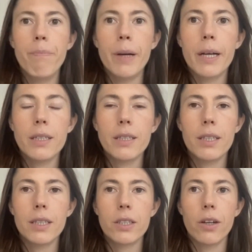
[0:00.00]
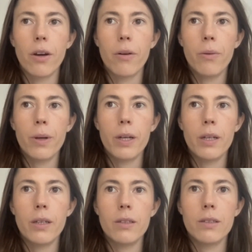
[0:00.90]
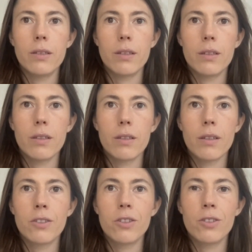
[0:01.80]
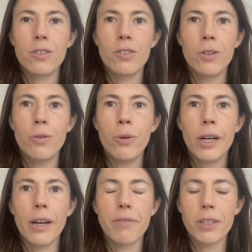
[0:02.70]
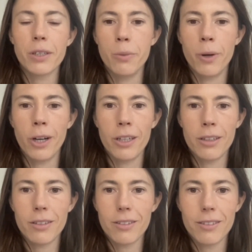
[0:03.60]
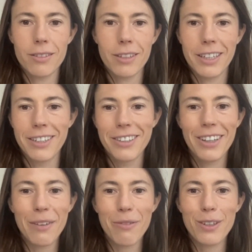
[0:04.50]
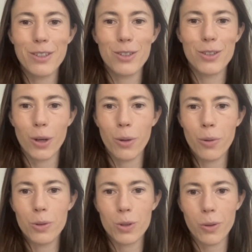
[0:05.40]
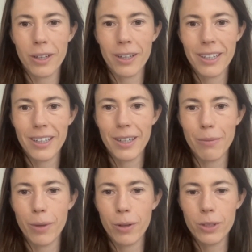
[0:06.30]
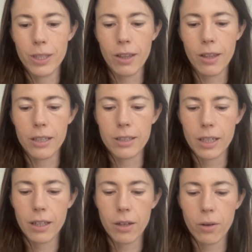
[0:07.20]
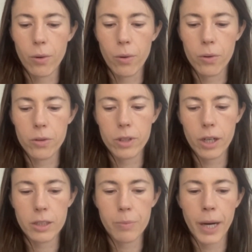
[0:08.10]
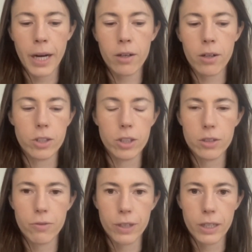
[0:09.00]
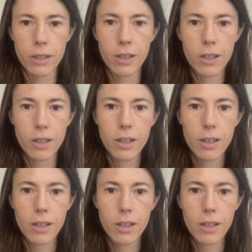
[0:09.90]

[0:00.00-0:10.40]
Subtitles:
biggest thing to know is like, just do whatever you want. Like life is so short, and most of the things that I think hold us back are just fear.